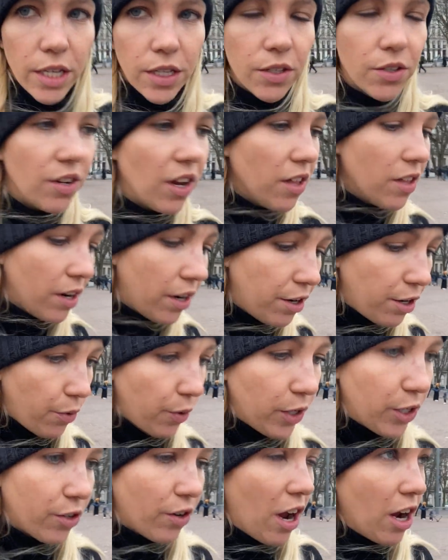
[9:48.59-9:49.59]
so now that I know
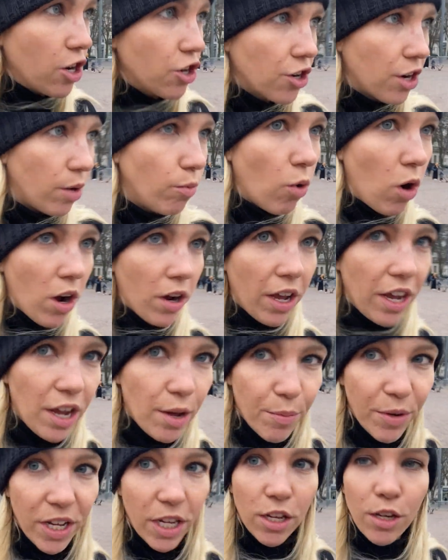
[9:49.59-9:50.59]
what direction I'm walking,
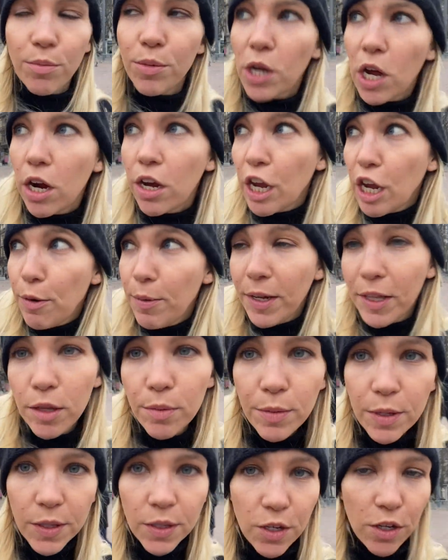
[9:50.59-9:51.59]
I'm gonna keep talking about the
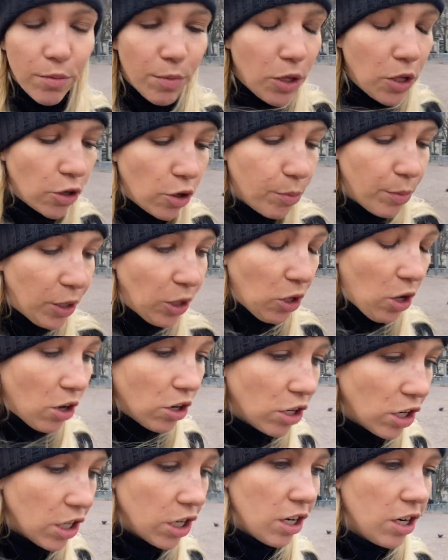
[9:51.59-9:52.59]
museum a little bit
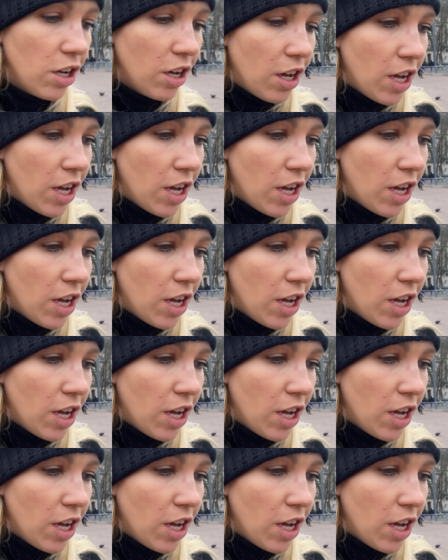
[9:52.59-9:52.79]
longer.